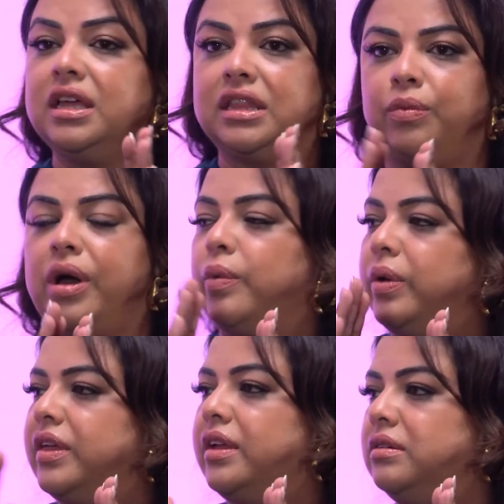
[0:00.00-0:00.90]
that work
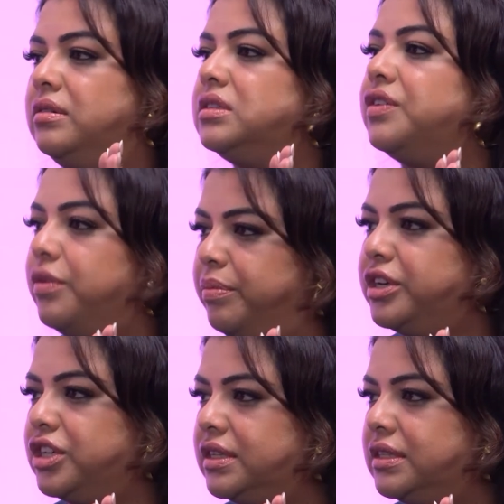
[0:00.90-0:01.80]
within different
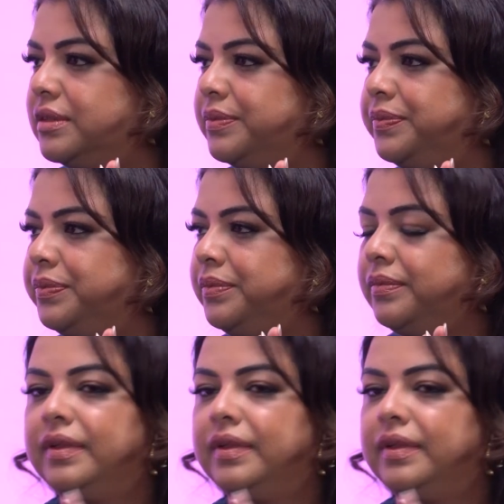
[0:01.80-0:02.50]
budgets. Right.